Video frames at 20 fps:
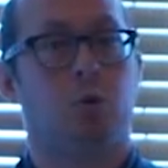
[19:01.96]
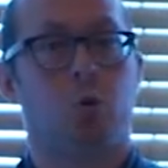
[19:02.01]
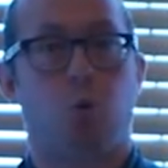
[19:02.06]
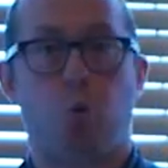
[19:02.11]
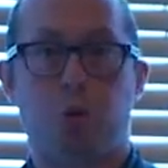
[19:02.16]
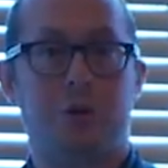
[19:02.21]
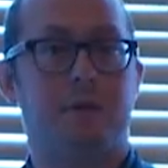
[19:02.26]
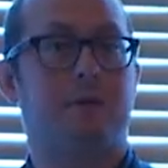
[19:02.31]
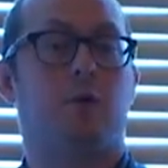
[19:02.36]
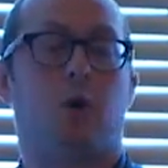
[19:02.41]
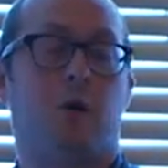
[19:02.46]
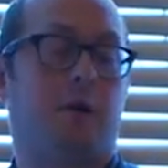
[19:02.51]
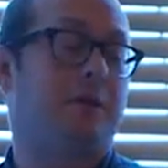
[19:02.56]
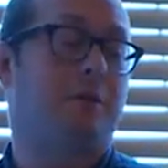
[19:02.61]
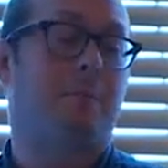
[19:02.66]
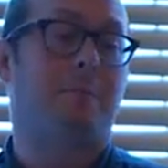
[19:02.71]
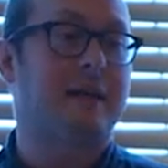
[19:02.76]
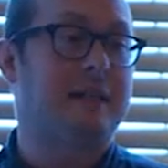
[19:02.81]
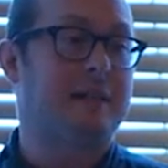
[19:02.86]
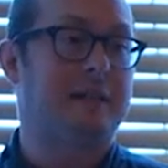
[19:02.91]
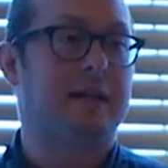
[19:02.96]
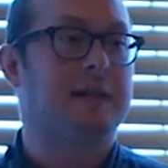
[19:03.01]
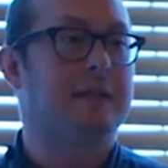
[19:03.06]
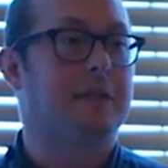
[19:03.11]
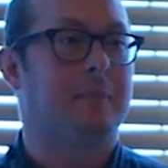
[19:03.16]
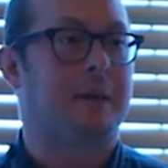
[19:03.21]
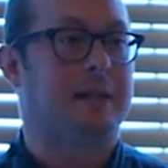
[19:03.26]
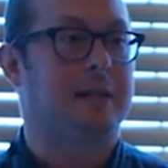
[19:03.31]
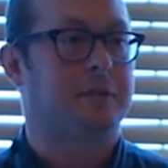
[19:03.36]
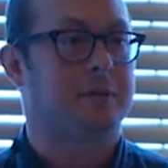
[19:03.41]
all you've got is a big
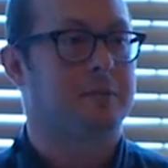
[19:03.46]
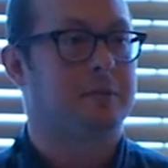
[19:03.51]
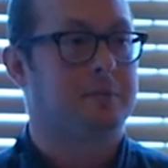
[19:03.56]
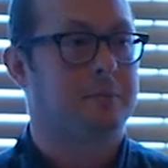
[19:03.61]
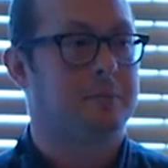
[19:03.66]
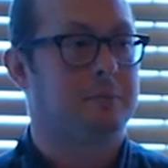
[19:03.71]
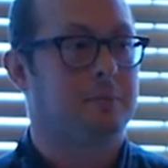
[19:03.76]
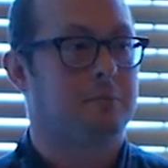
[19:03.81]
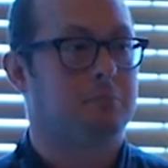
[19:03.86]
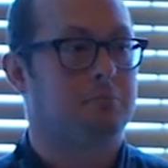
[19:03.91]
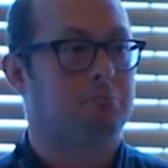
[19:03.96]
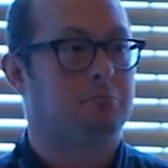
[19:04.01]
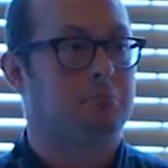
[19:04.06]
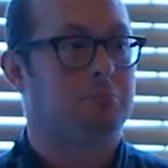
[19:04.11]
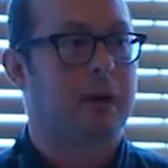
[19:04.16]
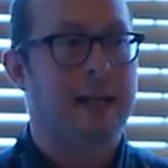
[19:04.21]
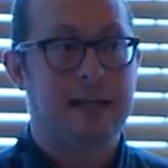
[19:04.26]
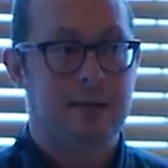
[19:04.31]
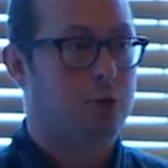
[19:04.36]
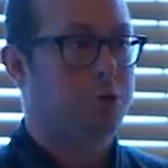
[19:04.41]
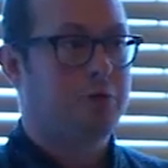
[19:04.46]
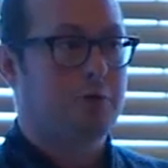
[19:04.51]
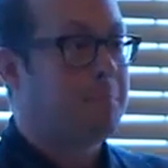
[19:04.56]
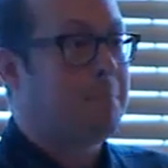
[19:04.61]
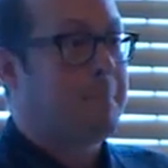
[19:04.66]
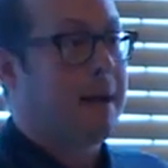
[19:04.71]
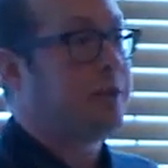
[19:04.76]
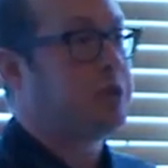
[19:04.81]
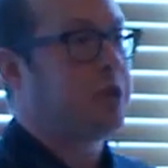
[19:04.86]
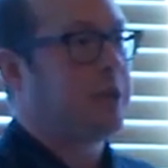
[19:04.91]
database. It doesn't
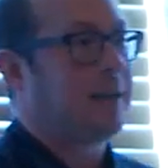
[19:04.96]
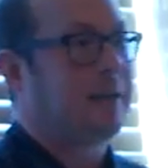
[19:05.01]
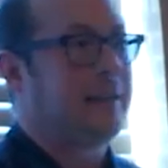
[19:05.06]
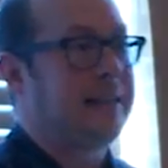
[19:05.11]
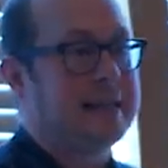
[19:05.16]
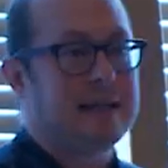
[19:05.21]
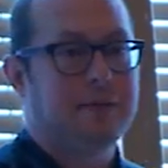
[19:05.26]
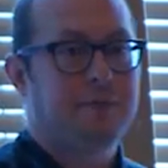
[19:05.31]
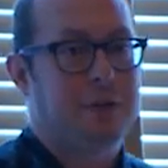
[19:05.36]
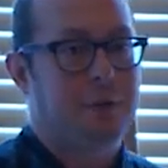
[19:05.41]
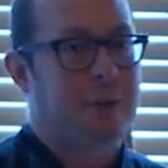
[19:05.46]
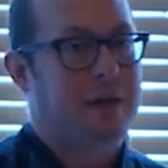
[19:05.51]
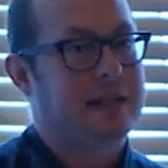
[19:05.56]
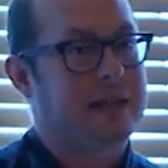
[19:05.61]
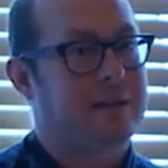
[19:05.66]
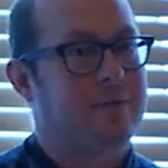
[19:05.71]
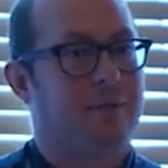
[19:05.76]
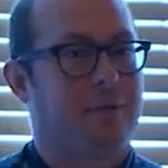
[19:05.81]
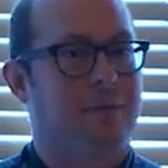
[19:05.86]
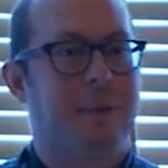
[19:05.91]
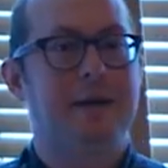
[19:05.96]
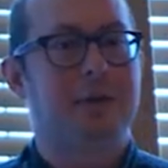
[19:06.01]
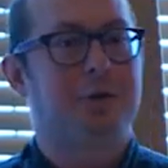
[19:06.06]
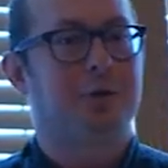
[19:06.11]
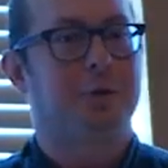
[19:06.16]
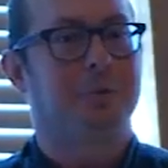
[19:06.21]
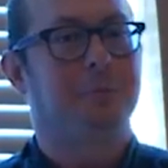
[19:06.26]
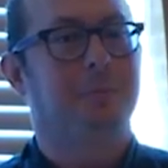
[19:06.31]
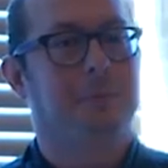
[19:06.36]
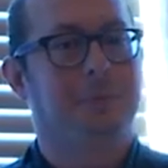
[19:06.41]
magically give you any
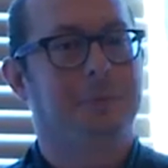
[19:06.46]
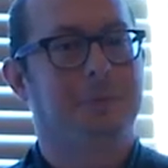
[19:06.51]
information.